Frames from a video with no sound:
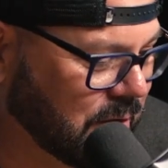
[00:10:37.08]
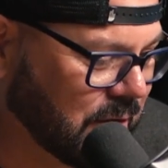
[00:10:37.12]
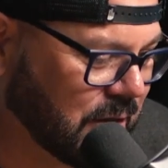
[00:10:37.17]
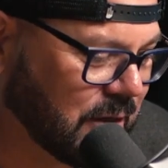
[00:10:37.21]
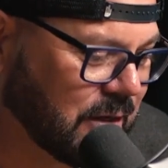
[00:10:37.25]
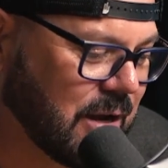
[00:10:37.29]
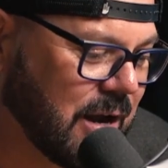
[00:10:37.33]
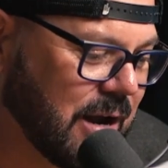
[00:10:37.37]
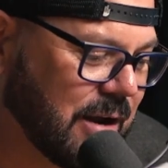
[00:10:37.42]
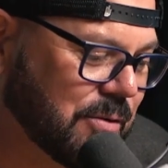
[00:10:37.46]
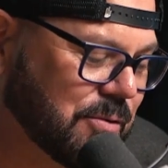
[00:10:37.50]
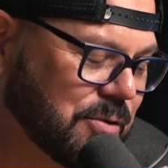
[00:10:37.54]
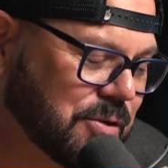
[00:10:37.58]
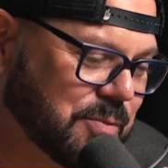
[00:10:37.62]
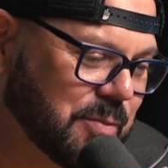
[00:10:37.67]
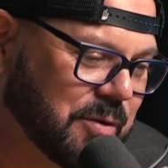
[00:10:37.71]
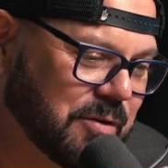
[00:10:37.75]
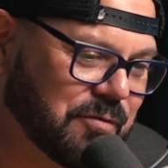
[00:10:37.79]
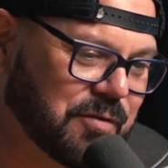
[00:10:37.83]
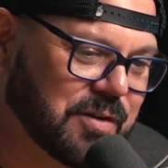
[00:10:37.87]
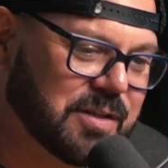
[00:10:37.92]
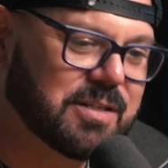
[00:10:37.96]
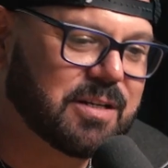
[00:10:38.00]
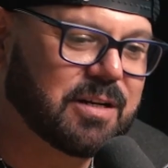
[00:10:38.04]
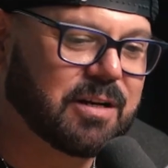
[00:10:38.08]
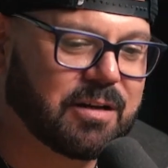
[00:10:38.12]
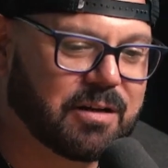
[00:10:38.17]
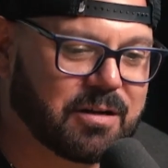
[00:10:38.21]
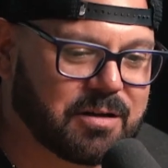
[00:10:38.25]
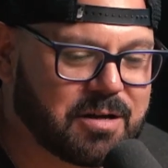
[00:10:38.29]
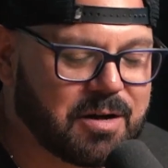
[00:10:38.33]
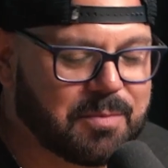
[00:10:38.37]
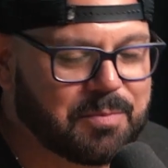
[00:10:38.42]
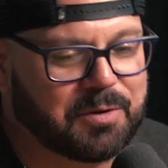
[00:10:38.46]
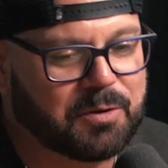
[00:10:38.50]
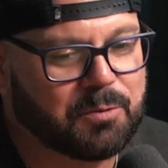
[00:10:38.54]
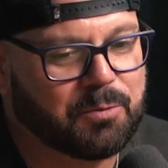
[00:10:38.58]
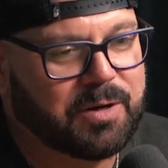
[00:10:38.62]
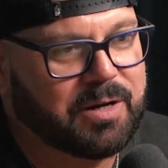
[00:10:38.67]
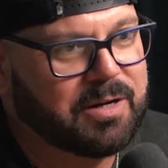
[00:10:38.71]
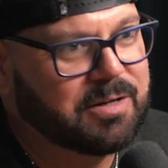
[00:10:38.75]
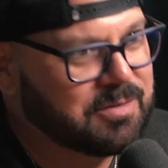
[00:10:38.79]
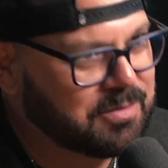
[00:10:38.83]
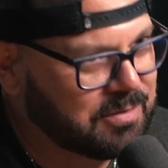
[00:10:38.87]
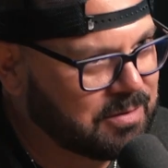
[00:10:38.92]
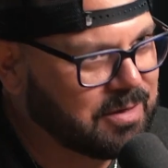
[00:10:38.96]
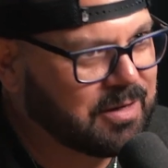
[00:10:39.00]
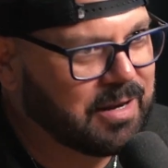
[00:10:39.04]
a guy who's been visiting a couple of
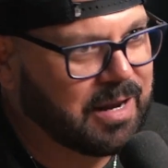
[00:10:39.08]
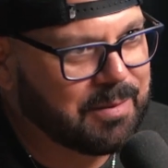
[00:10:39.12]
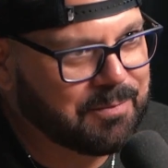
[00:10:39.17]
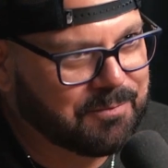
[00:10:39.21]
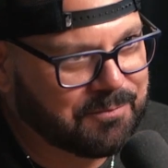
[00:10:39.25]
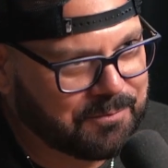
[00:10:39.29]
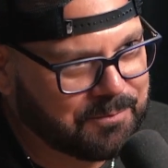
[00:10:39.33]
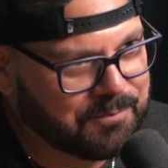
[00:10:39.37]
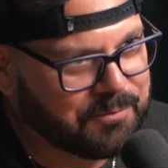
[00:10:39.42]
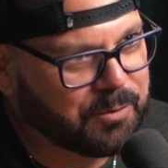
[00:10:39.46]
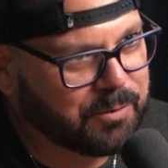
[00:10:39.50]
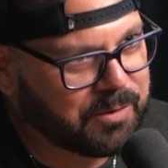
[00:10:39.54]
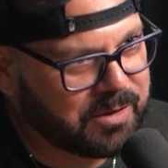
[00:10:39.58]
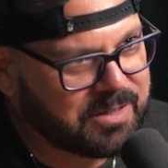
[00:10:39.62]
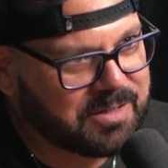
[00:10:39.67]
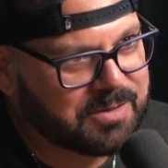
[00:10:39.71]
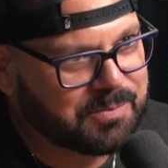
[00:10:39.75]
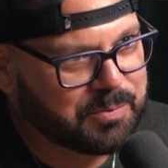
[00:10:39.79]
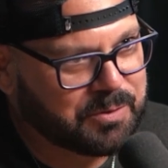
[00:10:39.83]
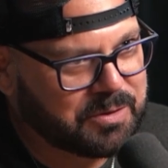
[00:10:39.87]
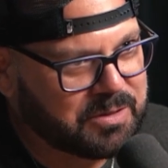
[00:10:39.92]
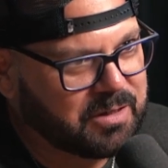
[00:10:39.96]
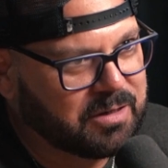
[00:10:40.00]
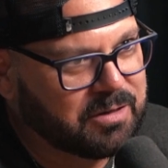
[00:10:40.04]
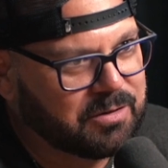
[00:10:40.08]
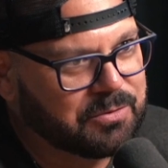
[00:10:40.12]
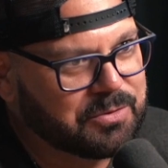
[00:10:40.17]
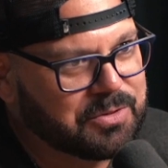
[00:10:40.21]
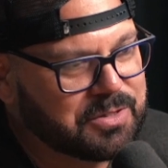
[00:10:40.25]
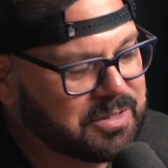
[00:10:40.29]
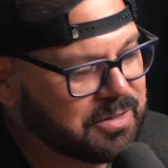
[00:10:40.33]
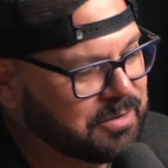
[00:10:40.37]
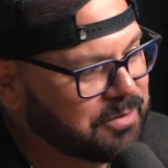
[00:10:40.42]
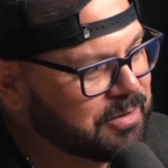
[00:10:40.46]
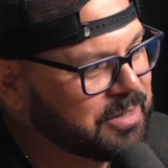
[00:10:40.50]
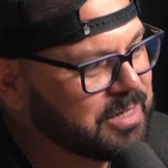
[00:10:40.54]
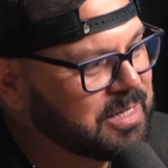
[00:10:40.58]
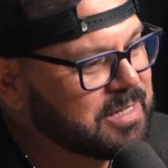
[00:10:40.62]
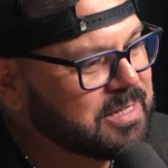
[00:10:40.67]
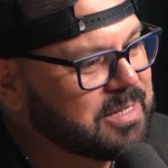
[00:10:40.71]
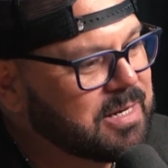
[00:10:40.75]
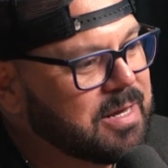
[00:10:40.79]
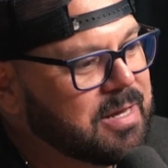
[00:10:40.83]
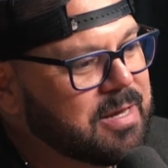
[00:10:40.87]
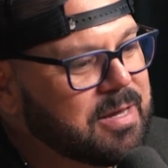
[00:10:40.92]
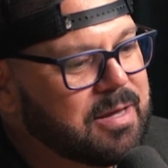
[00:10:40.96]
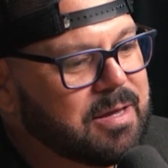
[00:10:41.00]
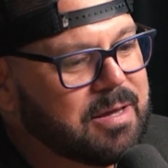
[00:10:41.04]
weeks, came for this particular series,
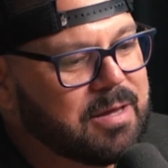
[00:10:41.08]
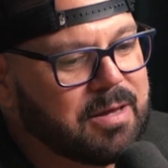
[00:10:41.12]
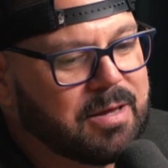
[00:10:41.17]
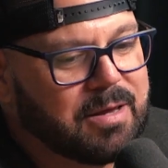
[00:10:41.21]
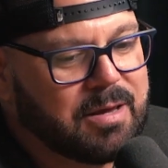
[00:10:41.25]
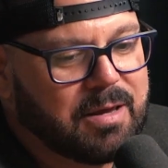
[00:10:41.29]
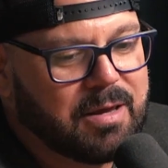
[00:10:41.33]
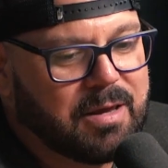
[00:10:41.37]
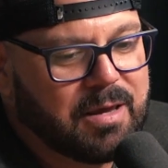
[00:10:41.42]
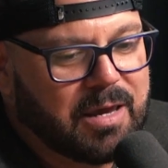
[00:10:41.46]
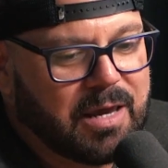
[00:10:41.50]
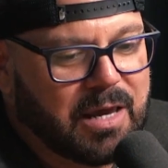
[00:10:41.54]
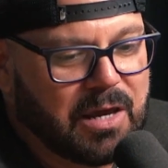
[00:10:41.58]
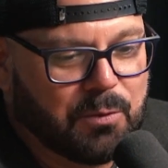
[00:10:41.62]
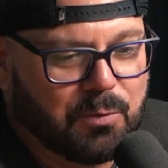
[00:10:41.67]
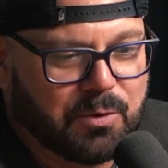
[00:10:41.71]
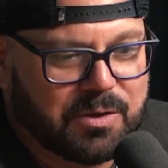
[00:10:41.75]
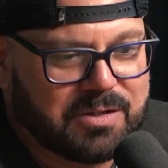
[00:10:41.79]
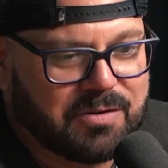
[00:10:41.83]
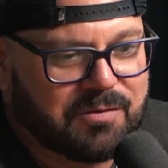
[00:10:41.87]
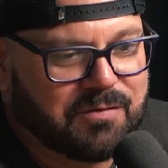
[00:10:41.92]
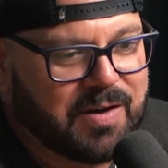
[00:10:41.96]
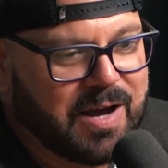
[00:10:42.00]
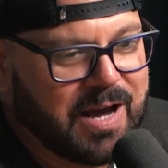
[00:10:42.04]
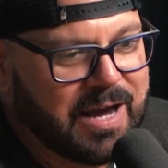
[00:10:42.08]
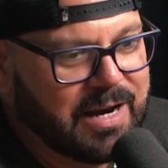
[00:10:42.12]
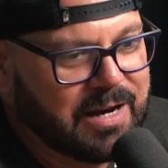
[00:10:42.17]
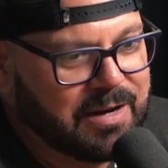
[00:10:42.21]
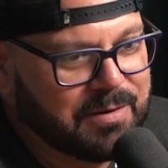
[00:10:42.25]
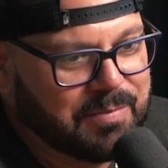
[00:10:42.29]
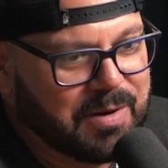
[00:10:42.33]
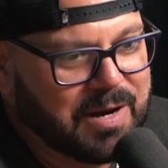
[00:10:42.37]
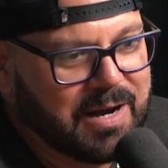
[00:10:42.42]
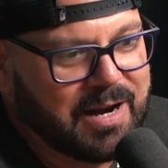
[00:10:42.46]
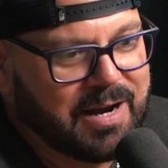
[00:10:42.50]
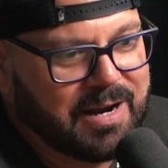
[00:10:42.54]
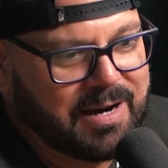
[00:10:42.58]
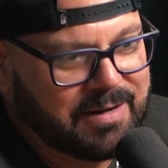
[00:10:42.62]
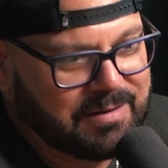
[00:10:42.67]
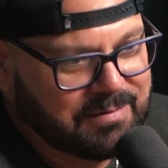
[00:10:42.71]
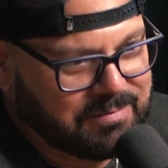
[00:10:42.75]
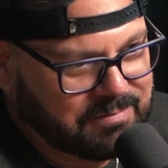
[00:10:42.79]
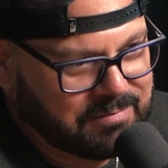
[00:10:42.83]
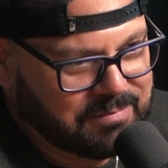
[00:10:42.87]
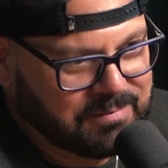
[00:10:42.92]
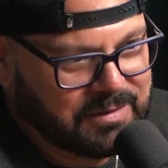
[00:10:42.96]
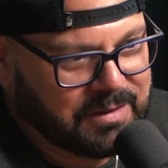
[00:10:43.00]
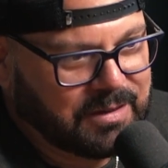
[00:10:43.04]
and was invited by
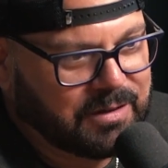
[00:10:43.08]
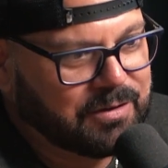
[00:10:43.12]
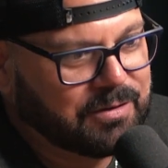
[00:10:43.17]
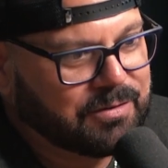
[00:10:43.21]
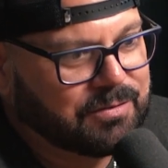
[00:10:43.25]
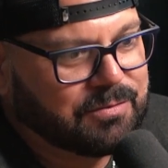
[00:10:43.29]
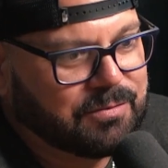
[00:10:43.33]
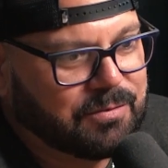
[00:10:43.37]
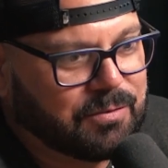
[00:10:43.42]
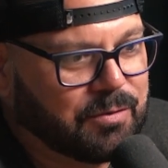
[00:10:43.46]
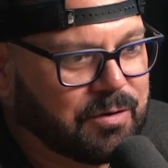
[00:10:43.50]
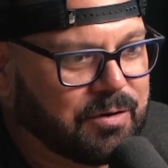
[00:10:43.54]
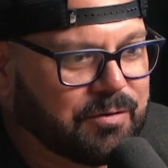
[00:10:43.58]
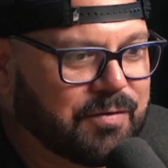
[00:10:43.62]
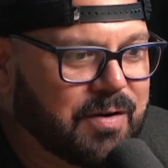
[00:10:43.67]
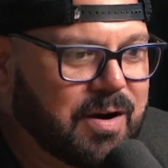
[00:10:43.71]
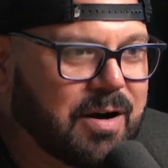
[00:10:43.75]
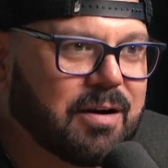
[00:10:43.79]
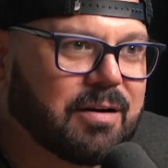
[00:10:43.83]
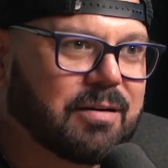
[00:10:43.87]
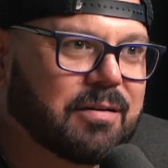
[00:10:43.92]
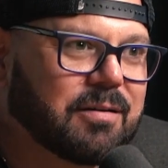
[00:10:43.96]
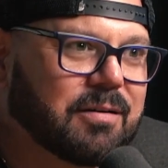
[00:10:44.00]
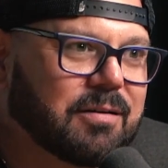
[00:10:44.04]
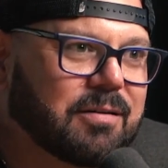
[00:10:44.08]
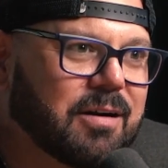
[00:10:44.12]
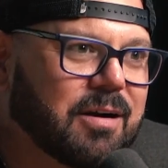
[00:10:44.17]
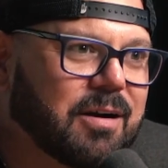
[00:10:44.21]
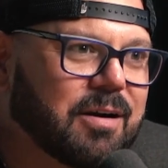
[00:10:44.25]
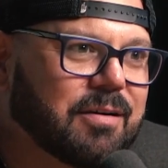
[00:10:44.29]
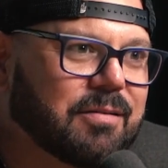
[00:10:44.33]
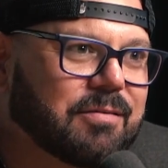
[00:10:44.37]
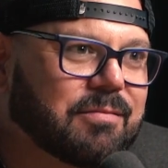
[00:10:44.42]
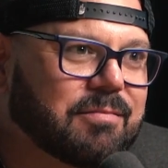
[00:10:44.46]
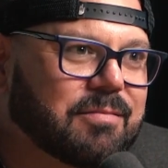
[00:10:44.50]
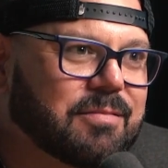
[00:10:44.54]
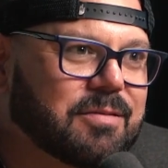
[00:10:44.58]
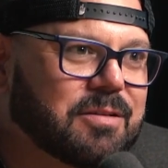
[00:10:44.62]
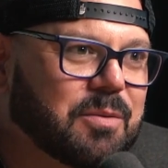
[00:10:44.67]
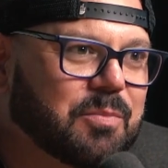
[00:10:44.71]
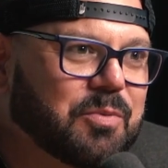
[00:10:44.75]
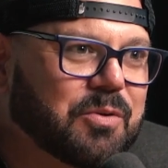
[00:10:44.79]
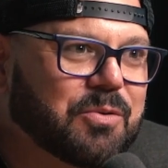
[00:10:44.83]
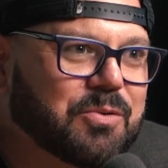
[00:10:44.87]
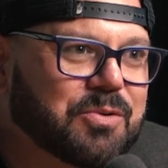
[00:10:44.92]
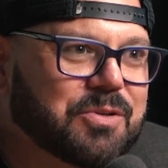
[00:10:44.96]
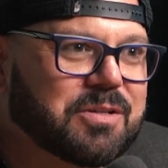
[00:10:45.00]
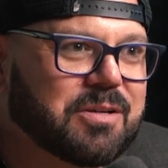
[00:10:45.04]
you know one of our our
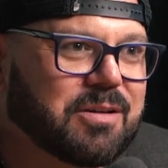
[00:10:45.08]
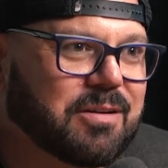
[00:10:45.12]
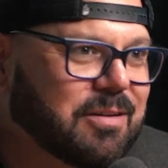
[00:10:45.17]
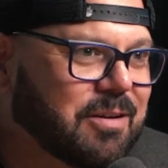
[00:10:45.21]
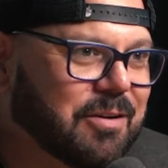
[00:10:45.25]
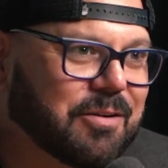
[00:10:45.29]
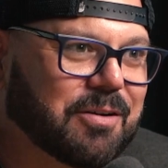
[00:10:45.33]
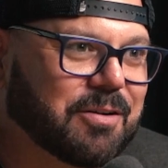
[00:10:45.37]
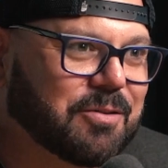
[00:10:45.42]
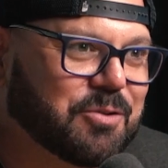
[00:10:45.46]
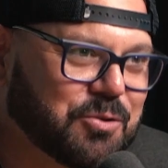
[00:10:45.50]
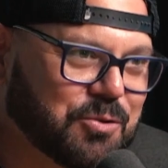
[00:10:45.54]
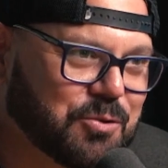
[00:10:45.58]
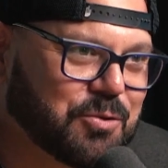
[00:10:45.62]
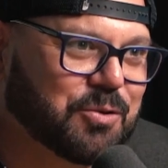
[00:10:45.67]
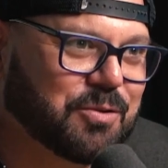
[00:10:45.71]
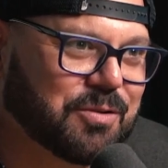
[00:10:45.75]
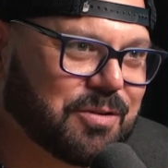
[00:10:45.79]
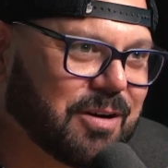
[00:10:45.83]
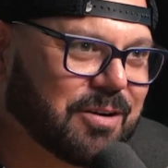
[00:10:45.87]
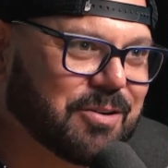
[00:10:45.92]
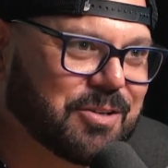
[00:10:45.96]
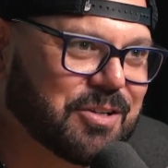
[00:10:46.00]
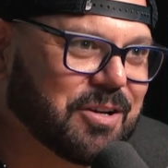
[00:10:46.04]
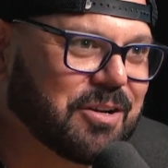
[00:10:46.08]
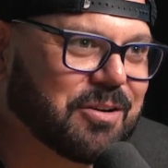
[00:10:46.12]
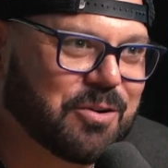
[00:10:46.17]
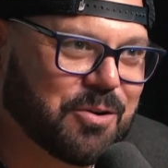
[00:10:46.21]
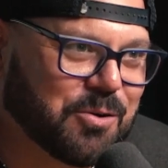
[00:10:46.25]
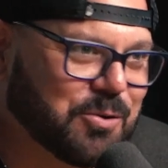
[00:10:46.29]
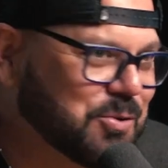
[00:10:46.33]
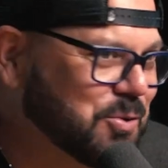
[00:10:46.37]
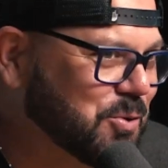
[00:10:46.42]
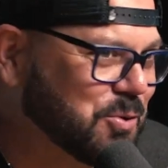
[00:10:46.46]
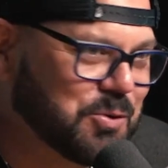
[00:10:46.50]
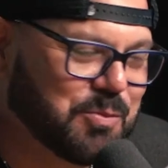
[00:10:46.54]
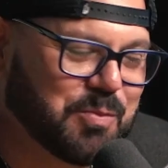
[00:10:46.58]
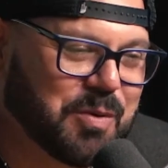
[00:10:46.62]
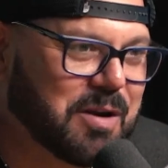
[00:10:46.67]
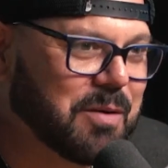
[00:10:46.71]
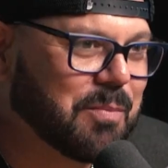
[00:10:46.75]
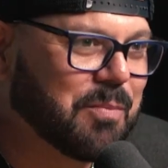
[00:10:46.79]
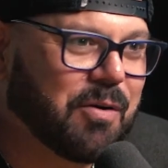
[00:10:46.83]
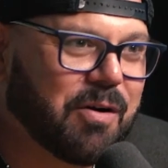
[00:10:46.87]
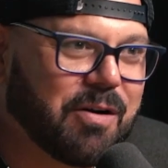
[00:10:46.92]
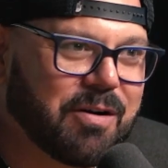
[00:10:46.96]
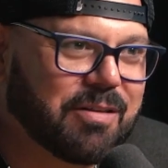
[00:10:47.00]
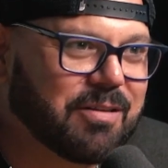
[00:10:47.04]
typical you know our, our sun coaster has been
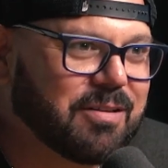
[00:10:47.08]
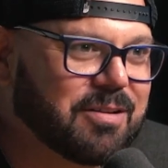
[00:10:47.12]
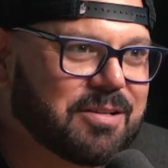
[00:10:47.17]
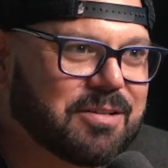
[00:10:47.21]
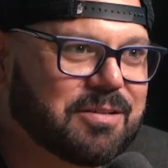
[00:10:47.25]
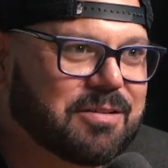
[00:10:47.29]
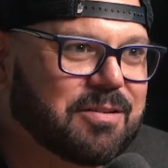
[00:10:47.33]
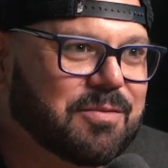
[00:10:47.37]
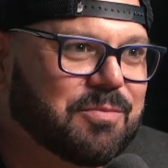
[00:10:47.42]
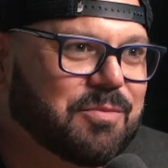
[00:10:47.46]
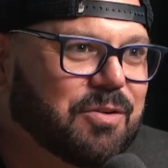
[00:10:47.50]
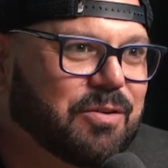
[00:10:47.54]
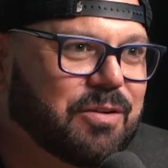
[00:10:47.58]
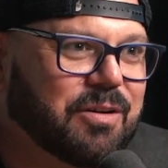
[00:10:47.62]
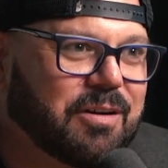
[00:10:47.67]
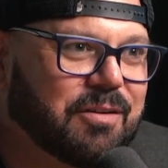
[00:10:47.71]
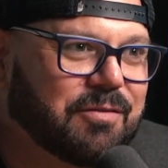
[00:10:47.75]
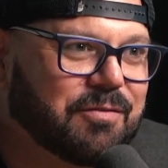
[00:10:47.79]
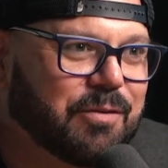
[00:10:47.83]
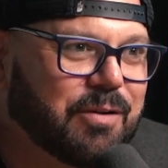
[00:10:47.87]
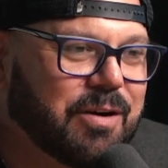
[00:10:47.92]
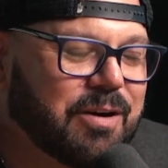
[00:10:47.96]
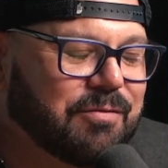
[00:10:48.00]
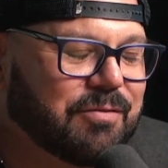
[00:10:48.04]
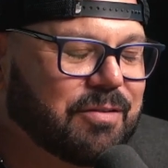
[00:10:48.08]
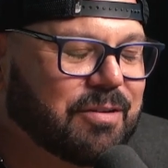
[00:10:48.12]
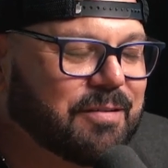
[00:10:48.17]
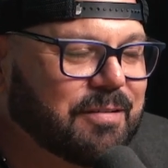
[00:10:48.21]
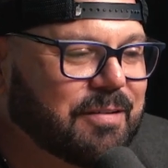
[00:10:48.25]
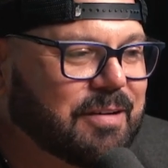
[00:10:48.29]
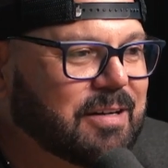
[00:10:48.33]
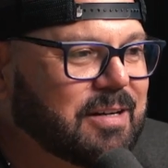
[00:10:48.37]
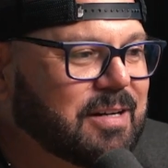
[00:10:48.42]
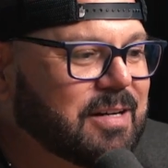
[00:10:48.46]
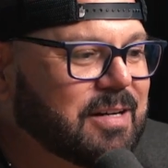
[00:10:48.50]
a part of this community forever